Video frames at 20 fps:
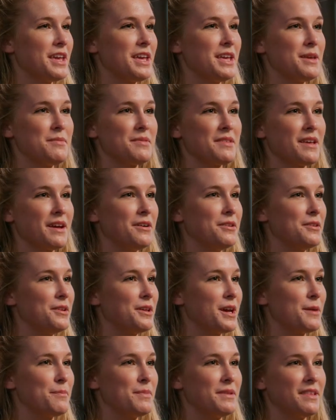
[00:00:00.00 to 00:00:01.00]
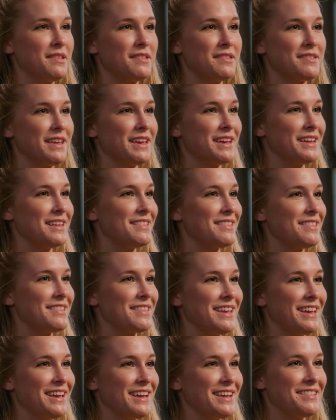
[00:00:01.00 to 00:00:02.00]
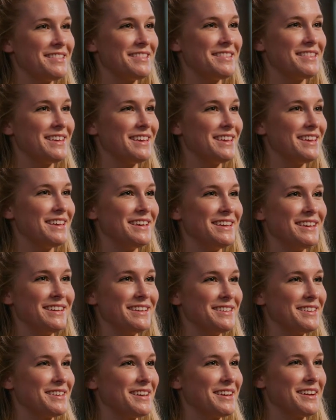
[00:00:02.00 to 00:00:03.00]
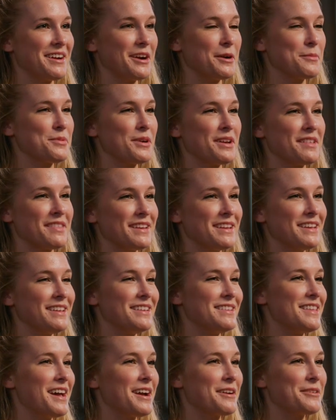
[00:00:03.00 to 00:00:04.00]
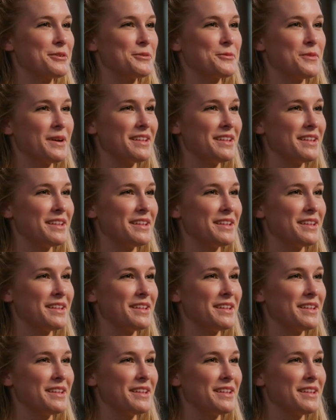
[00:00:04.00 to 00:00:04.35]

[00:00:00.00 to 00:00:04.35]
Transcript: games, I'll look up in the stands and see our president, Dr.